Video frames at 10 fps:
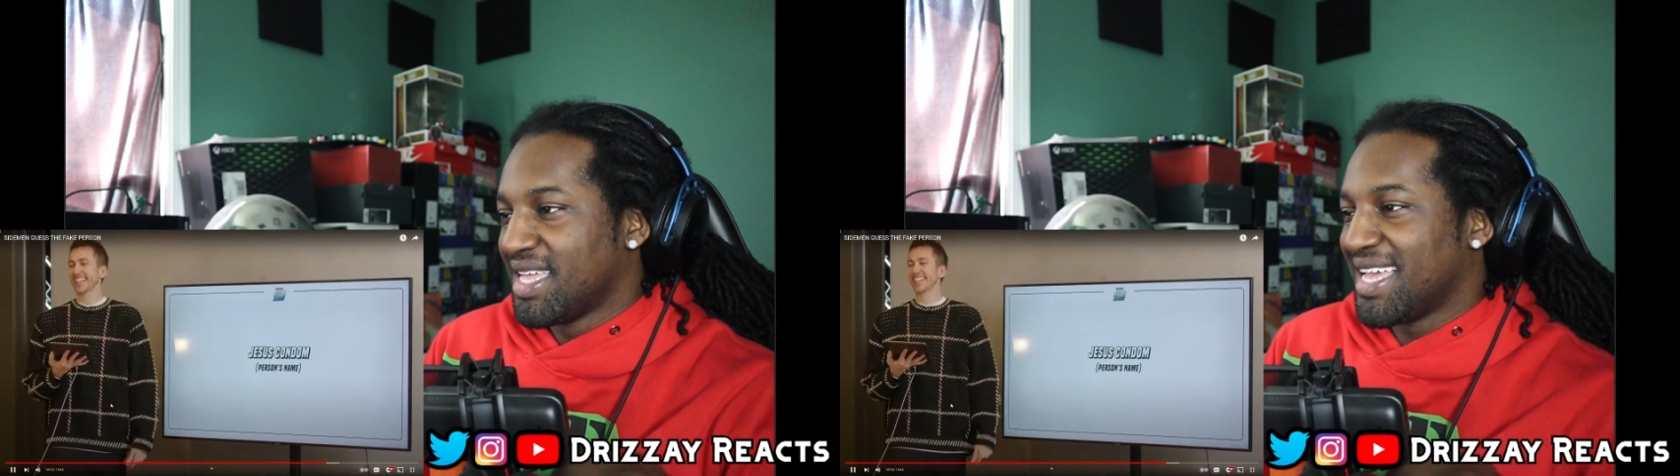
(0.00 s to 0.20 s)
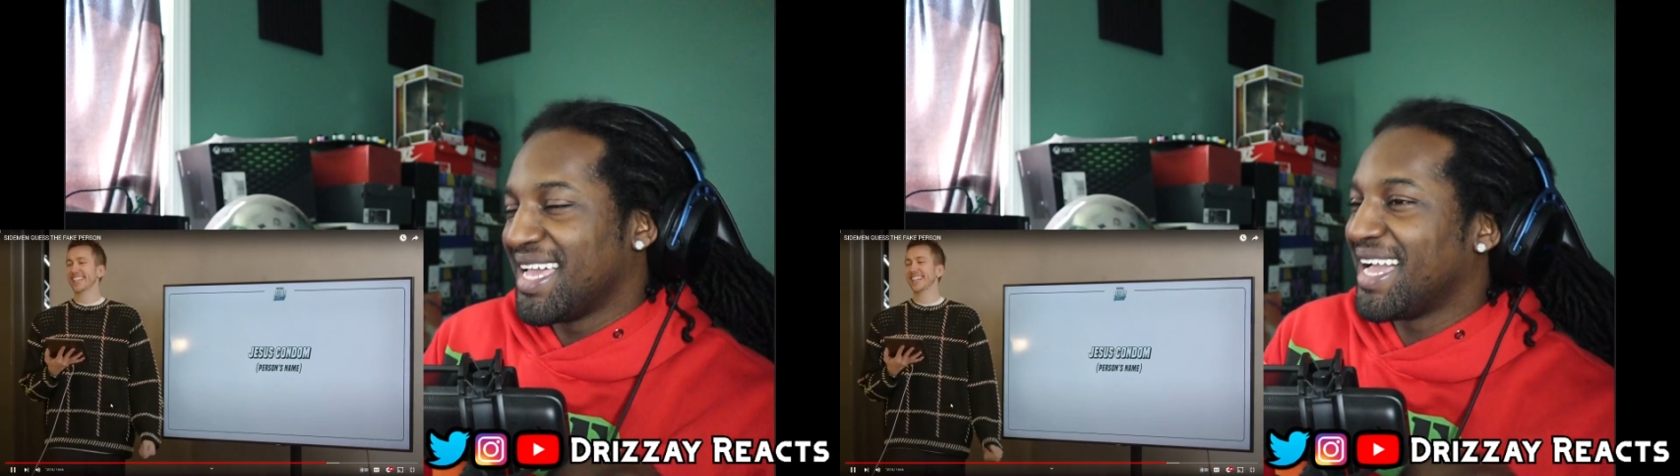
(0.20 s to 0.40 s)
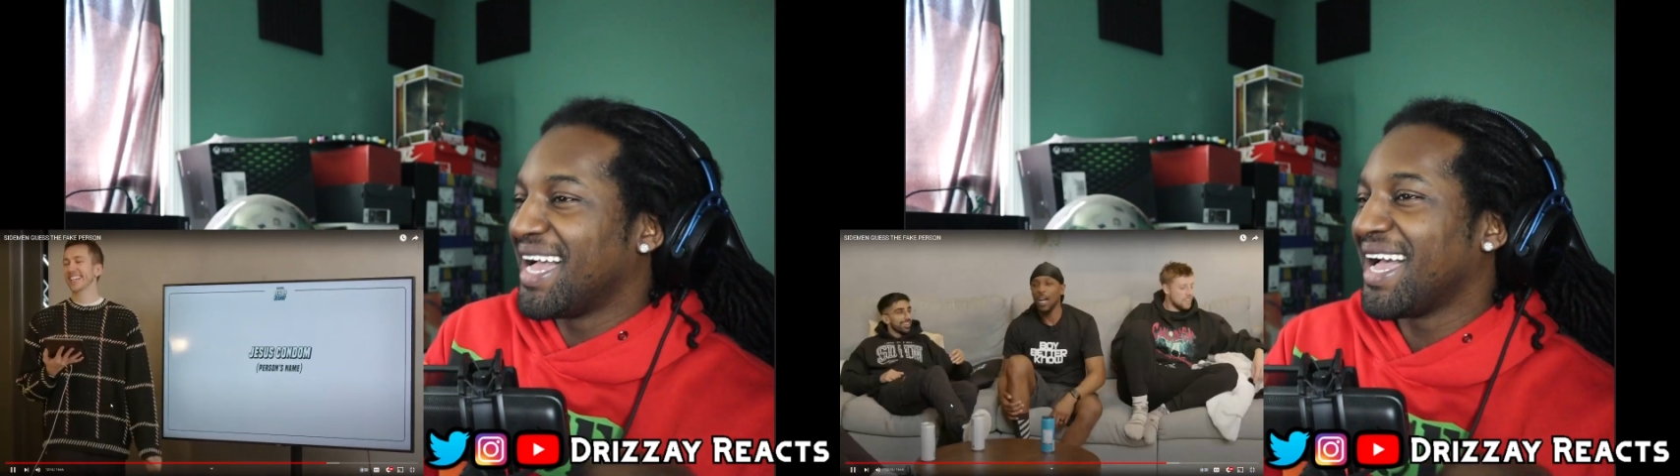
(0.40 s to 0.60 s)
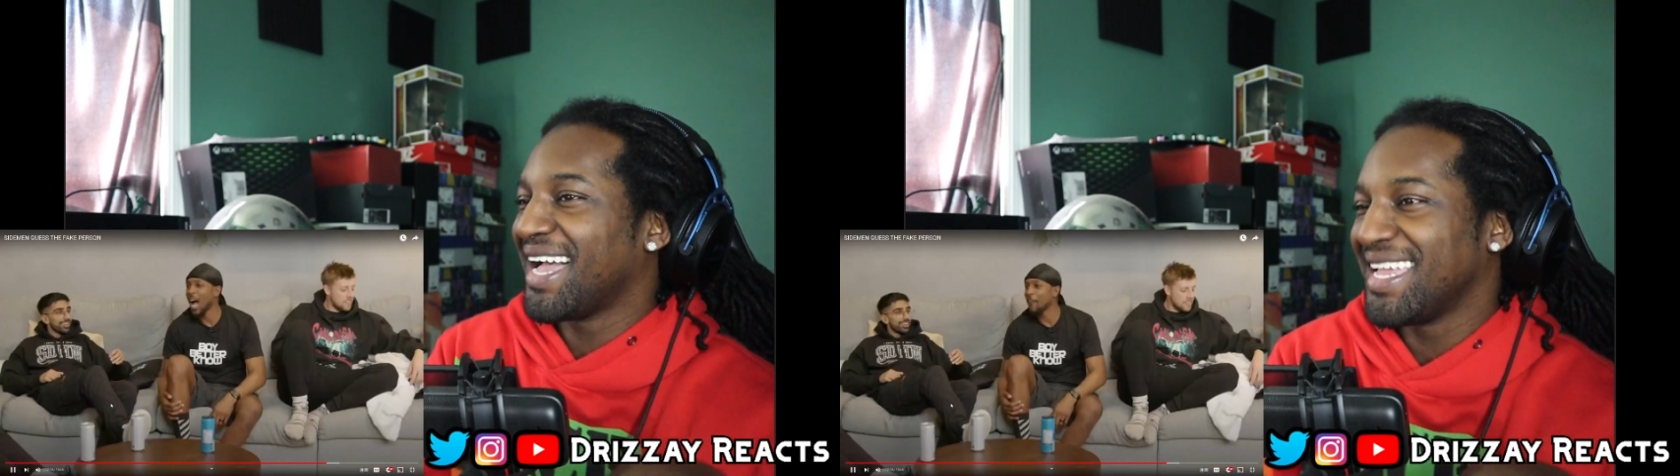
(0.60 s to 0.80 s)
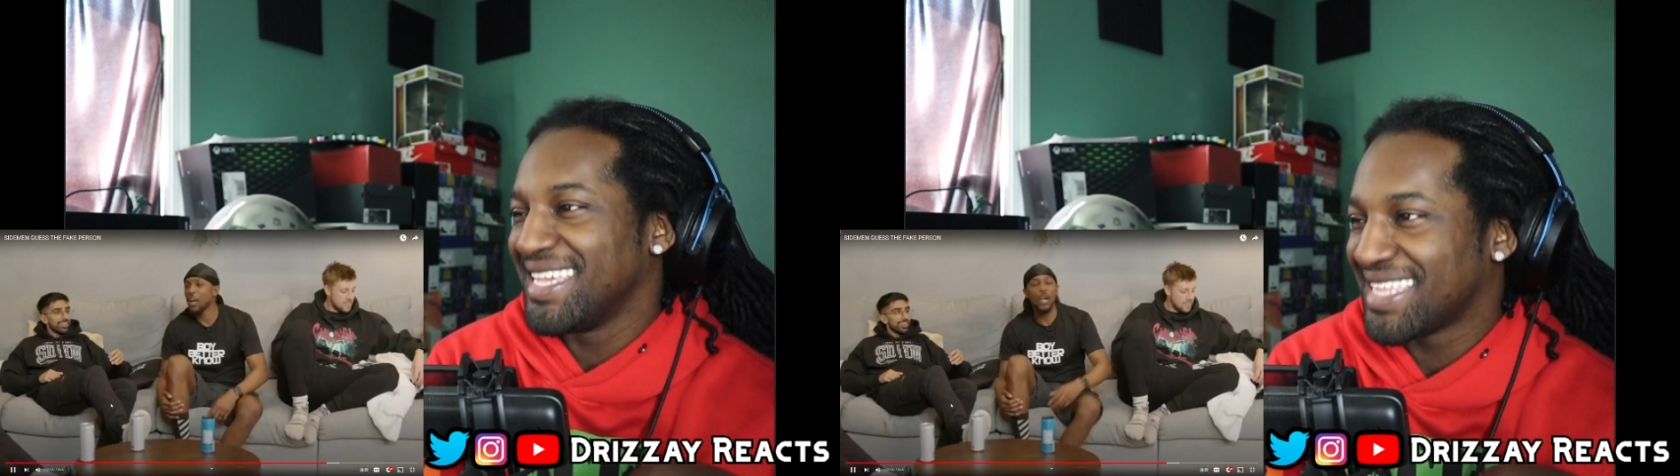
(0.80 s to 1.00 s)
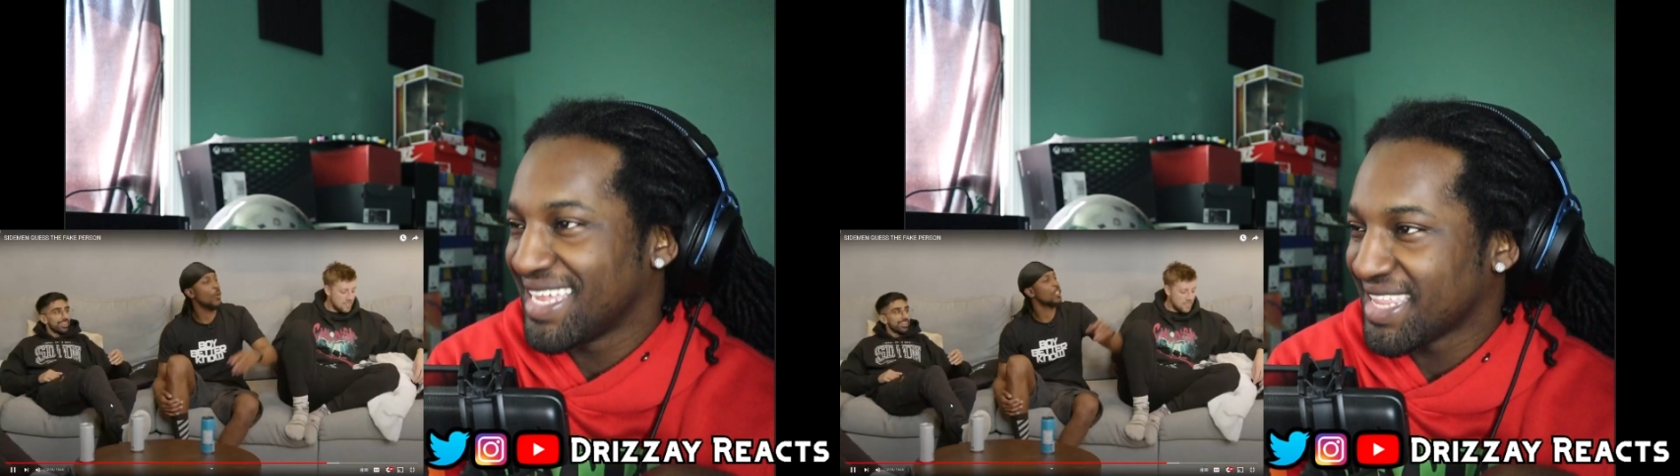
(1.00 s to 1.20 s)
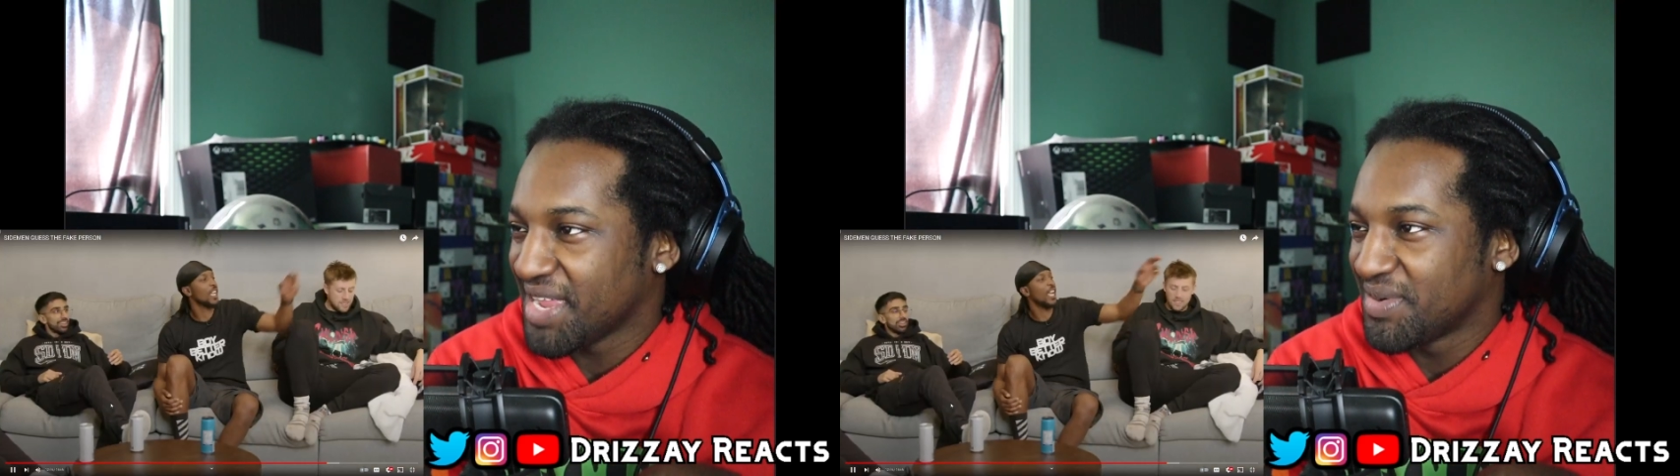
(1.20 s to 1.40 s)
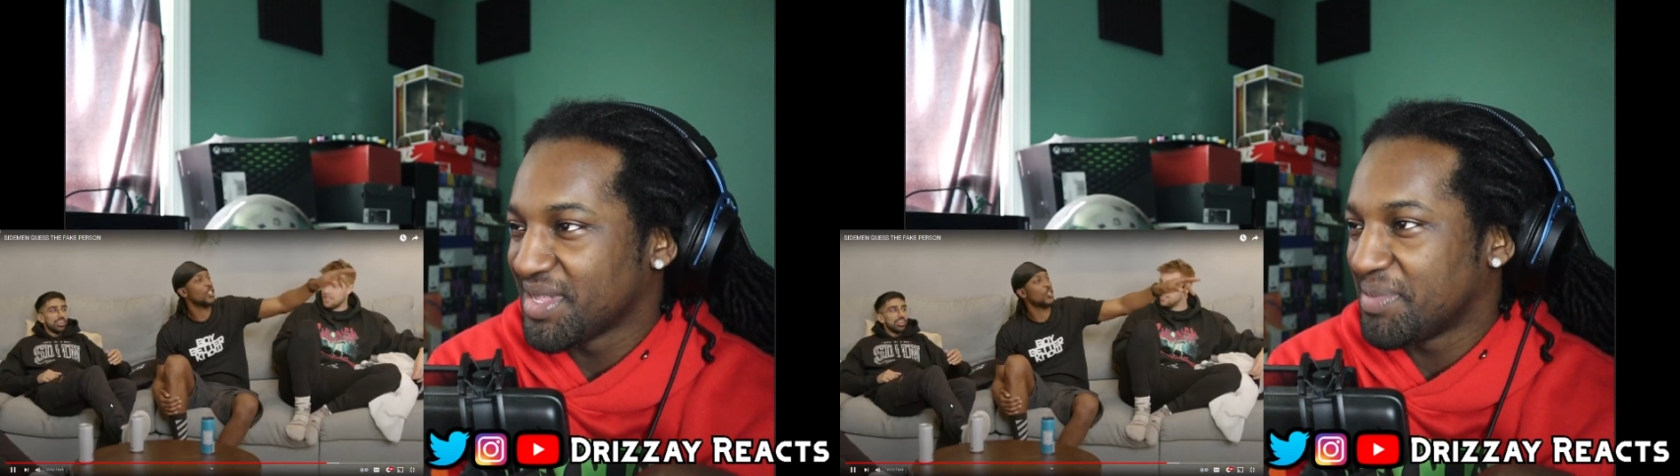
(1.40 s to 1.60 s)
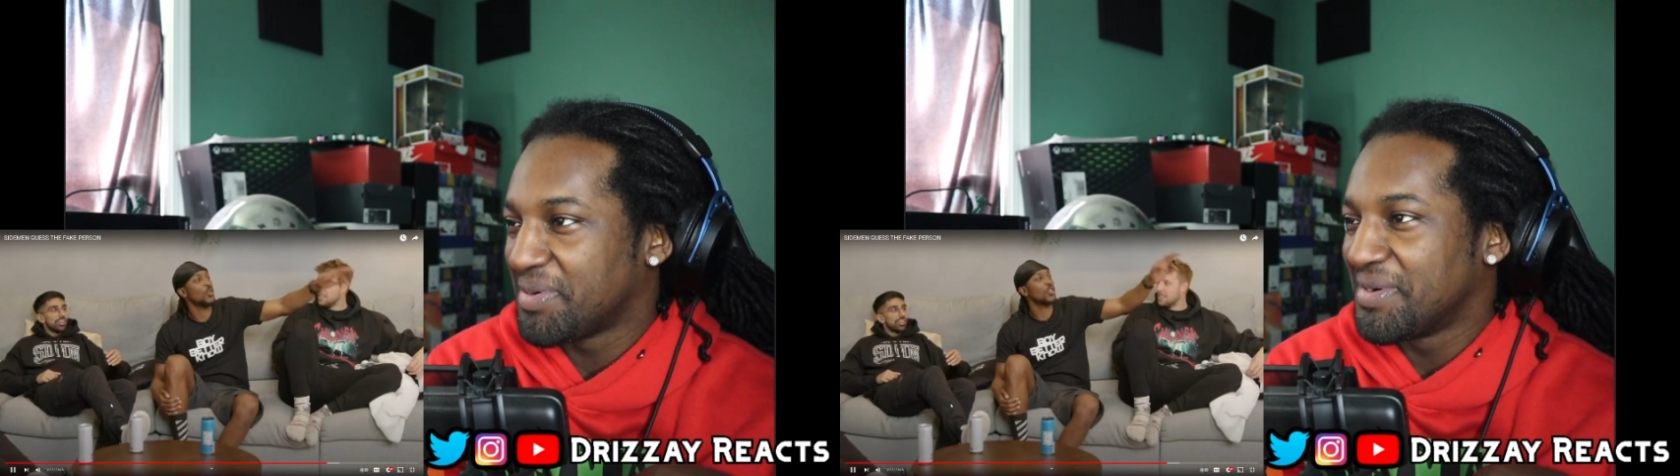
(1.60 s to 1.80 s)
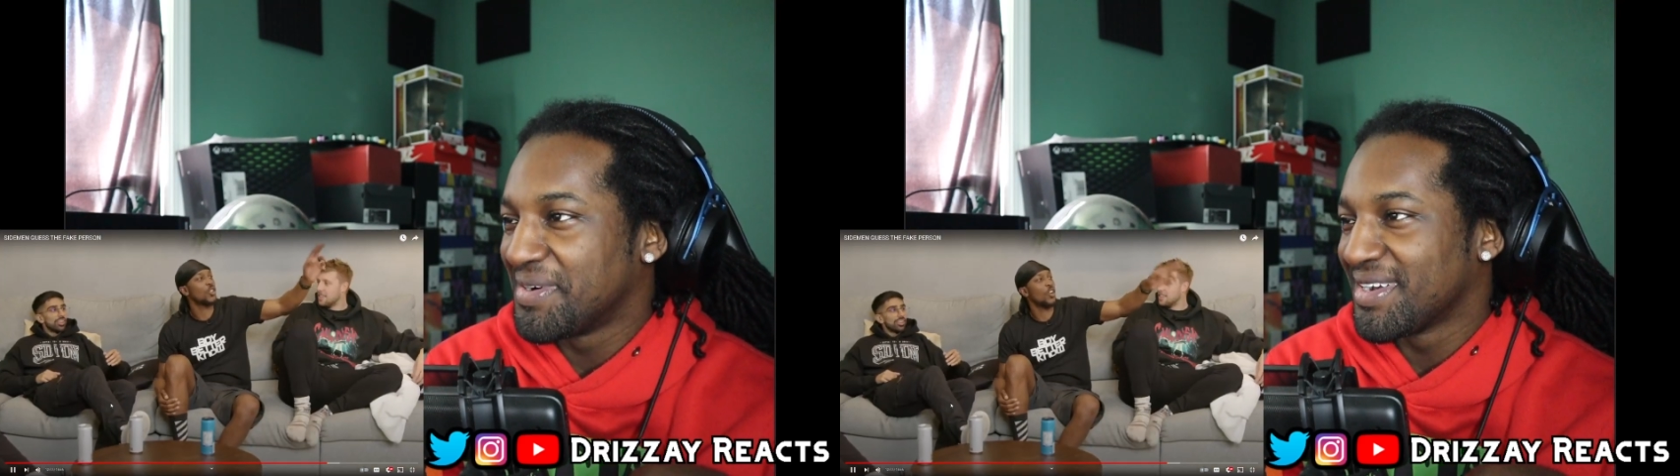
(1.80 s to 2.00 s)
I thought it was a porn.